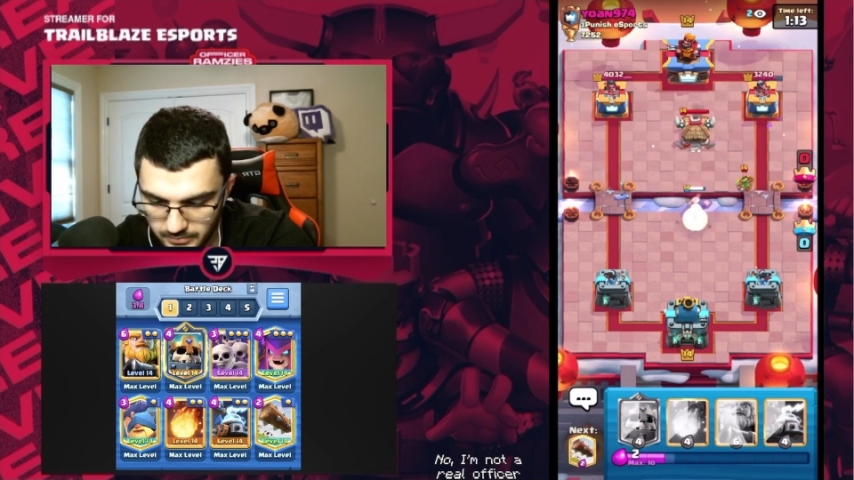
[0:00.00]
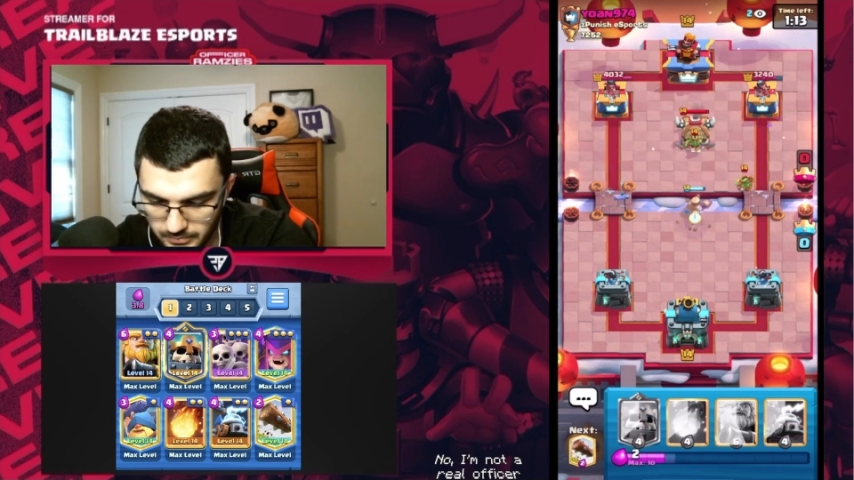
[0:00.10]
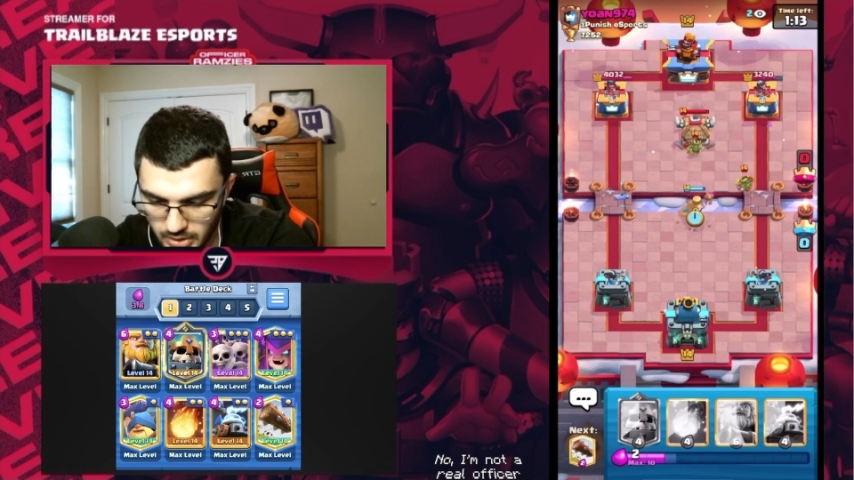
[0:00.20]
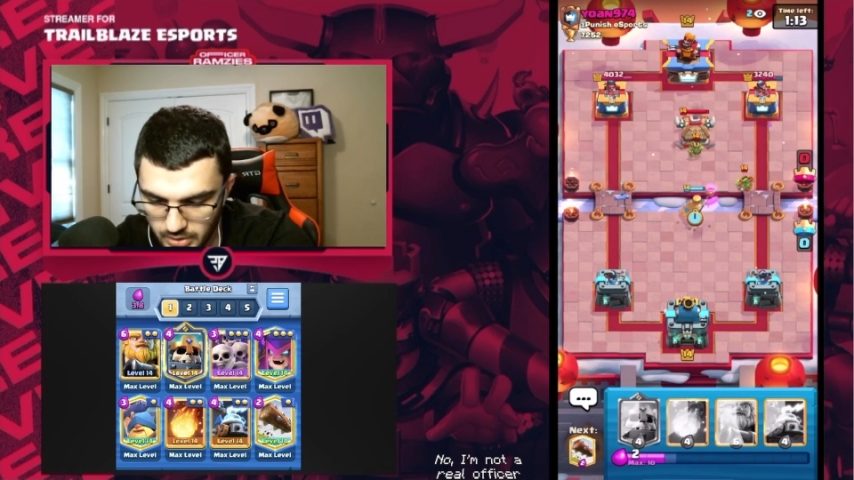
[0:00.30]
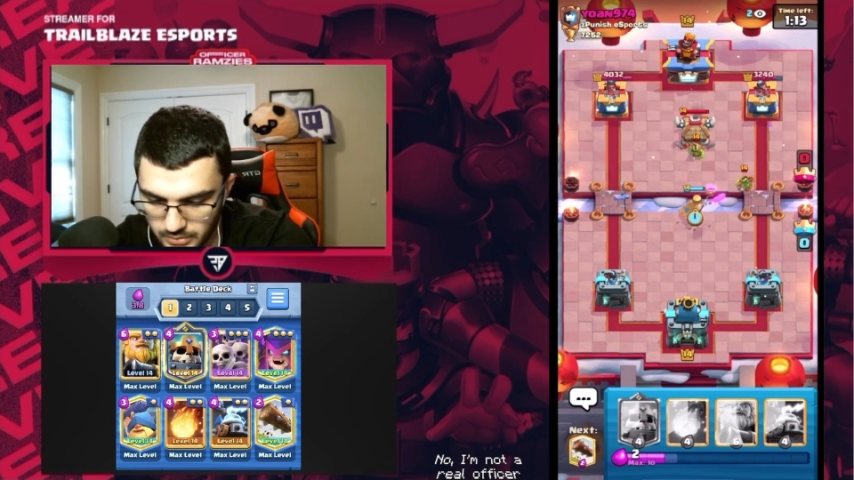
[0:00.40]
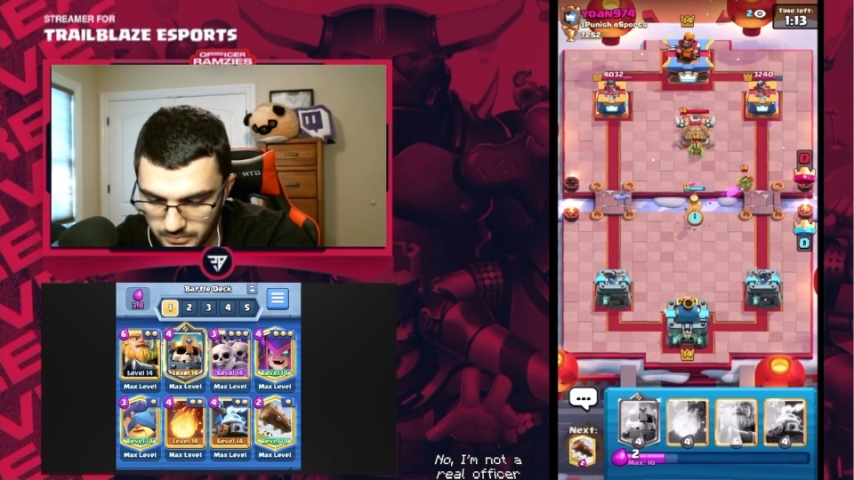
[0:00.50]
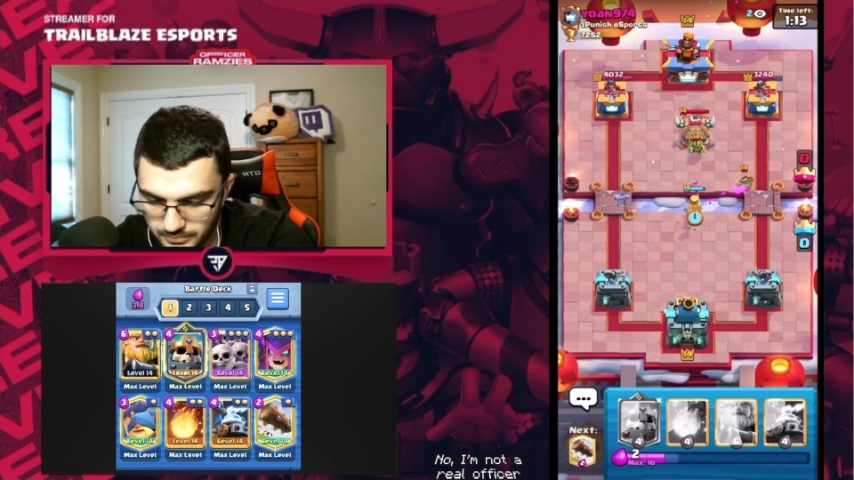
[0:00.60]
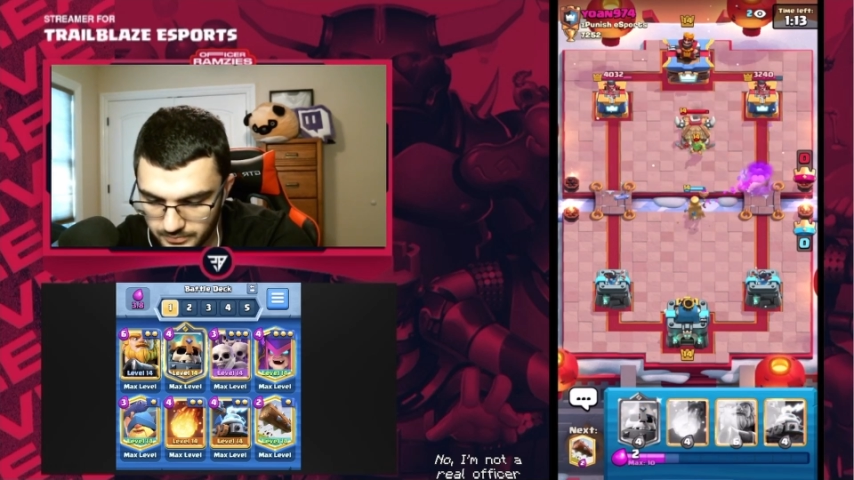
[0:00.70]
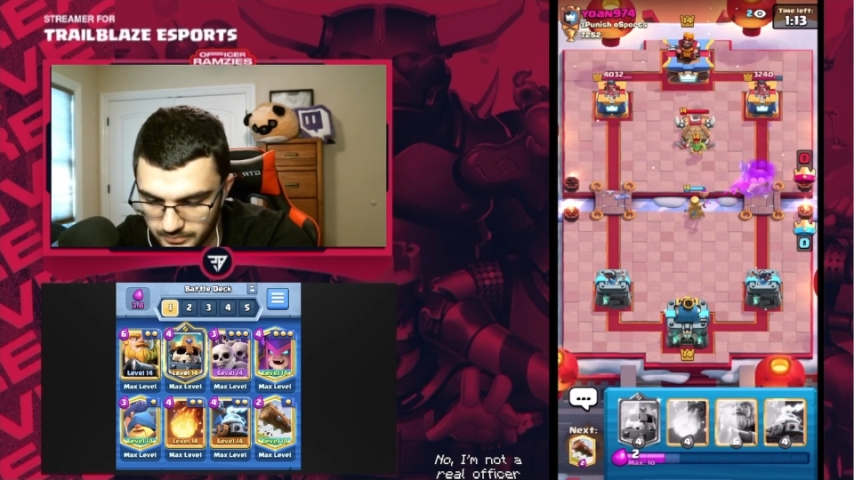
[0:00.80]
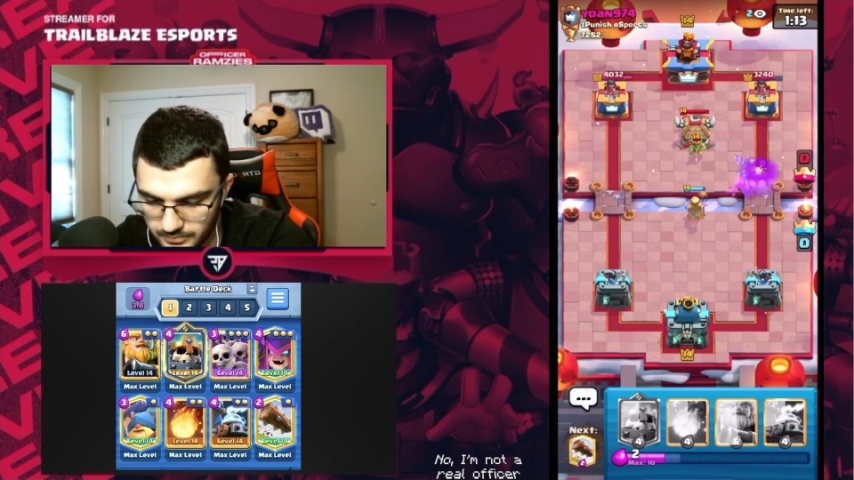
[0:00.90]
Boom,
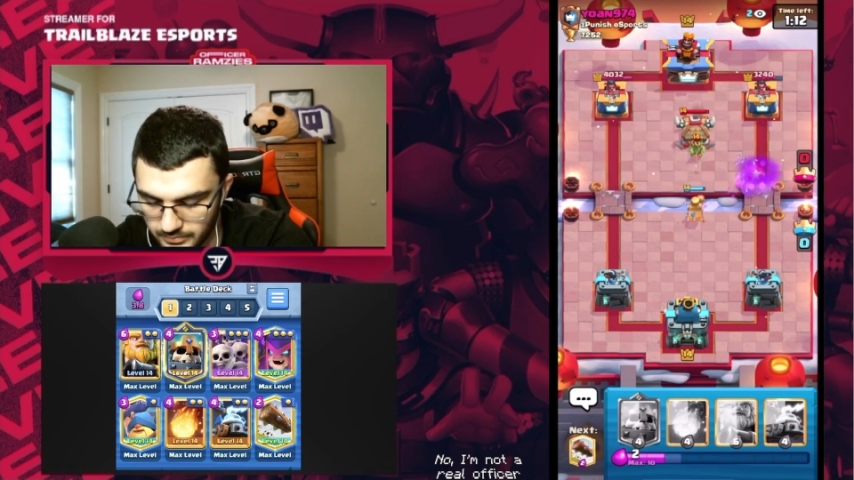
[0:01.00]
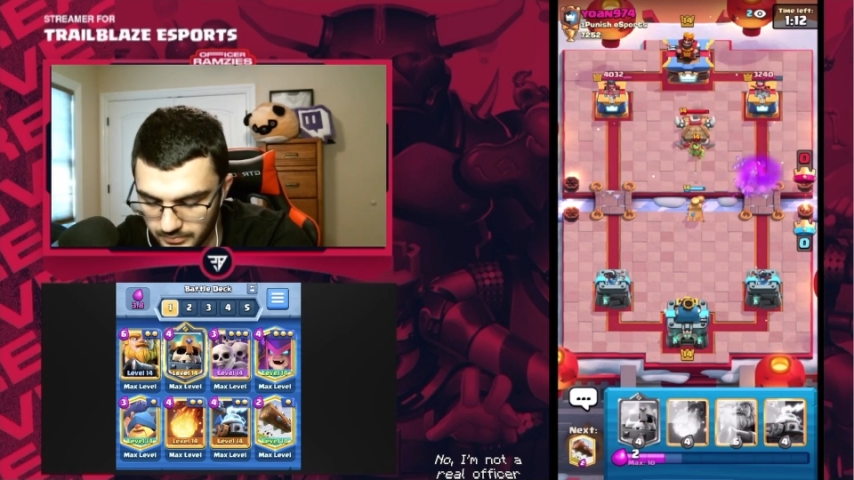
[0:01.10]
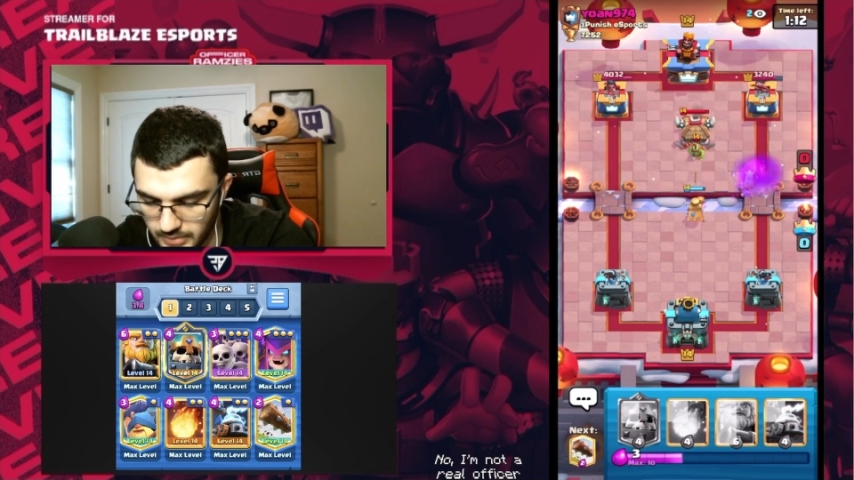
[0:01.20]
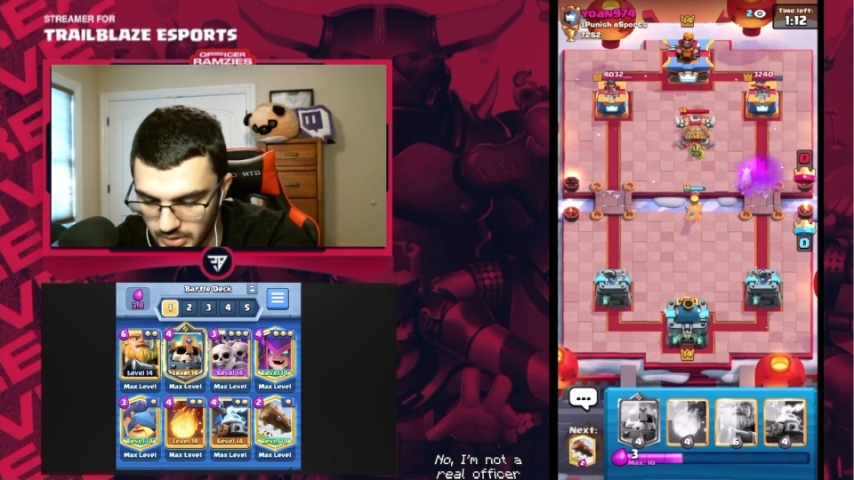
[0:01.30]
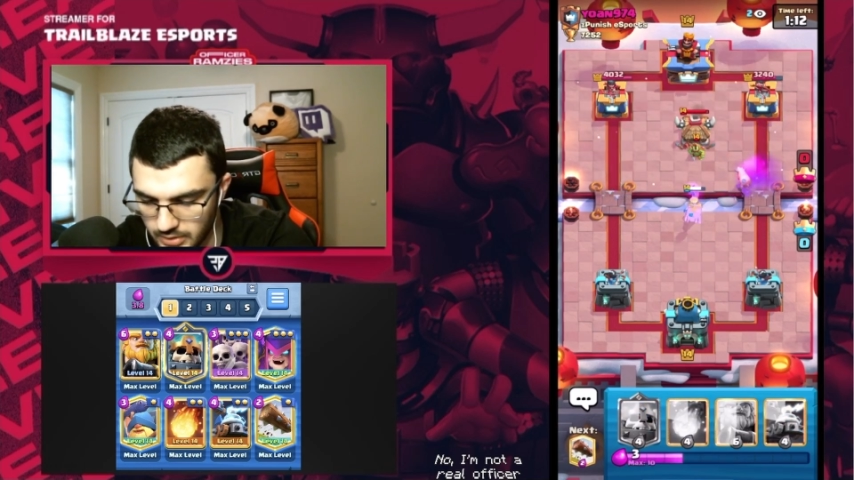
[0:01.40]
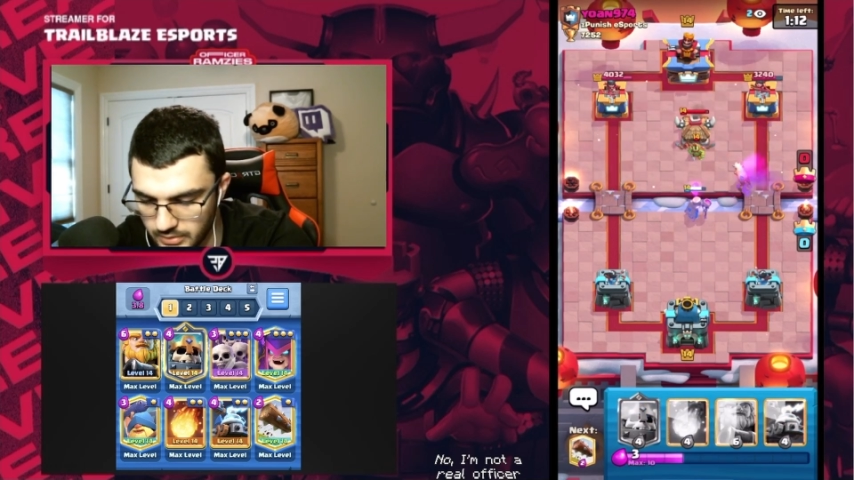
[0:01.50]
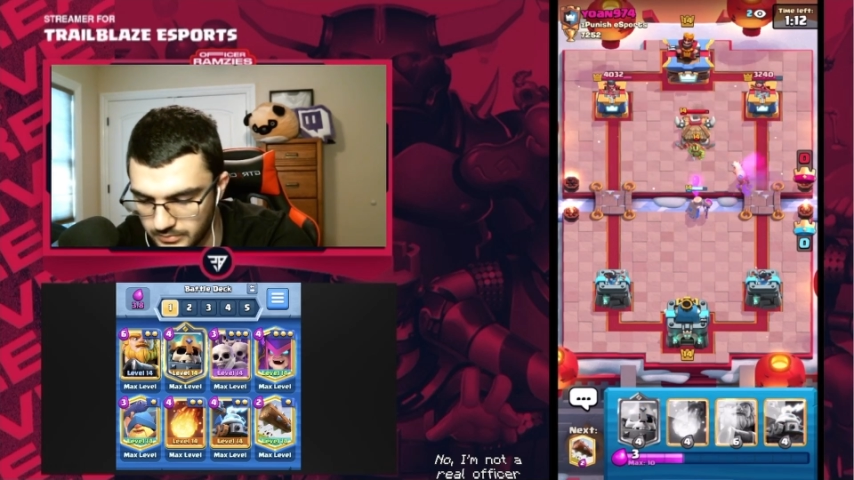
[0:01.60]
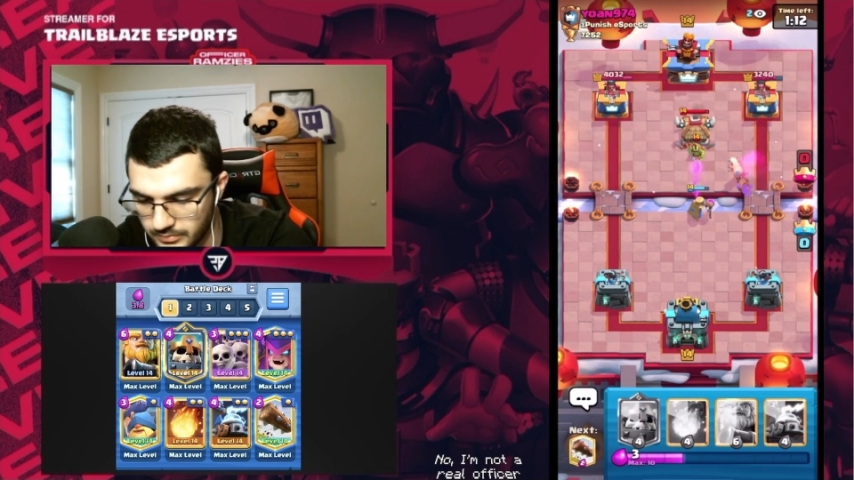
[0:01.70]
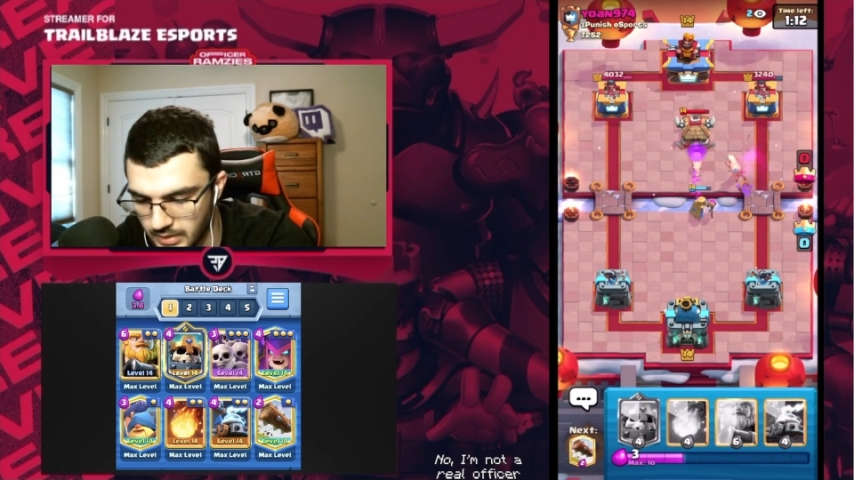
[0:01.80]
boom.